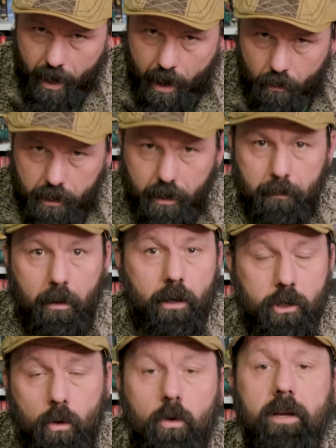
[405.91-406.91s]
outcome
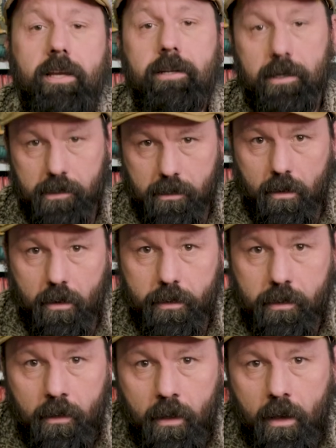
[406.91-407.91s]
on your index
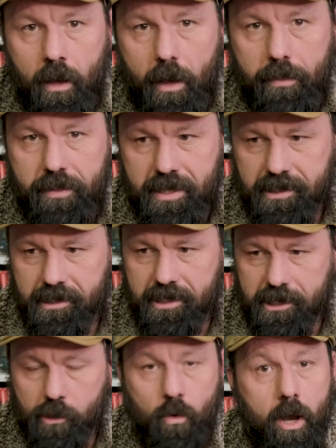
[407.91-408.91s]
card. This
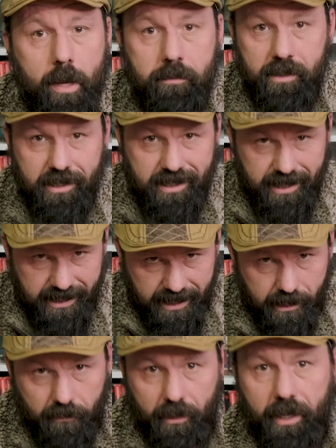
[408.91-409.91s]
describes
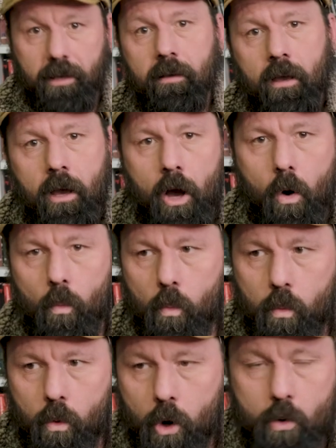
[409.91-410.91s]
succinctly
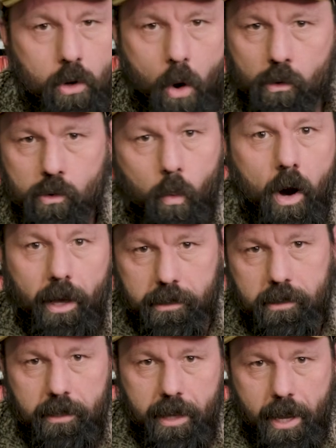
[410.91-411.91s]
who knows
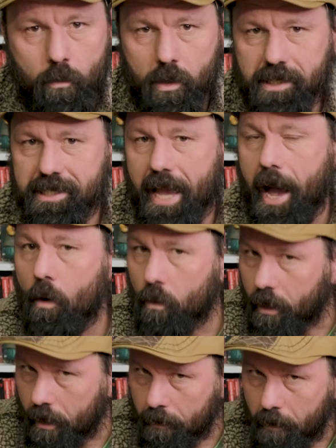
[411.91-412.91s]
what and what is the
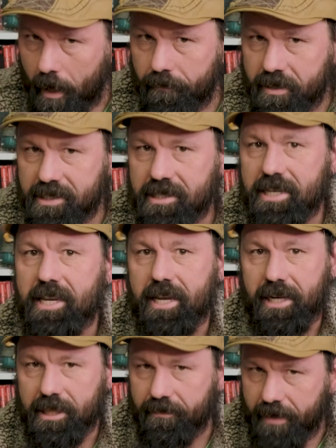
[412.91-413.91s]
outcome of the
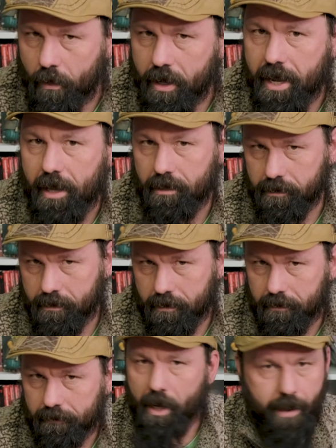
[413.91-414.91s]
scene at the very end.
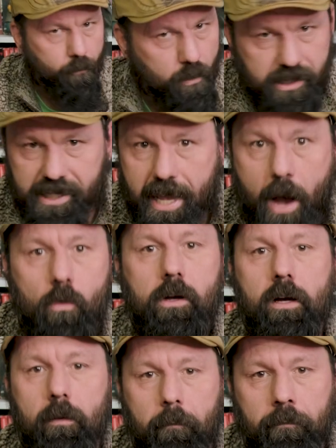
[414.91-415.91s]
Whatever is the
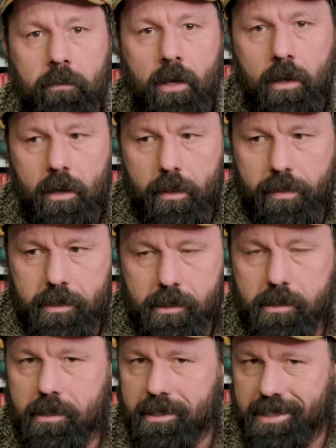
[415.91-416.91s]
outcome, this
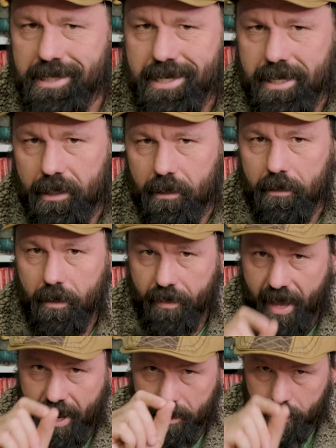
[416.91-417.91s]
is a seed
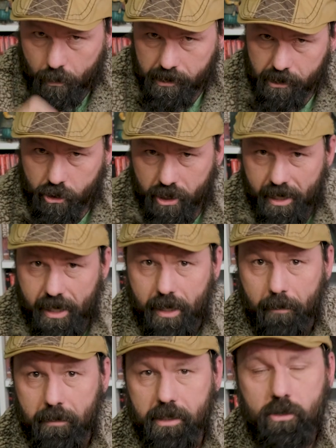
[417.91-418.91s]
that you as a
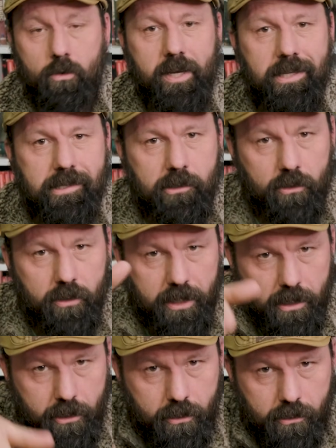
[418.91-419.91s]
GM need to insert
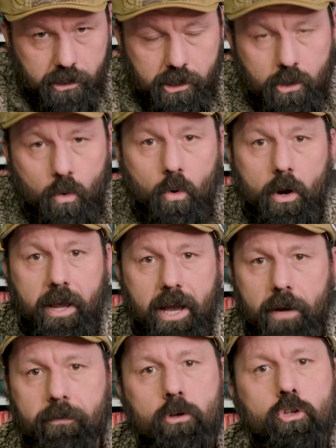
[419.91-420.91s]
into your story
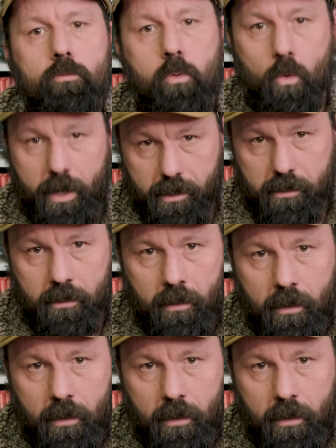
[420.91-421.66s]
at a future point.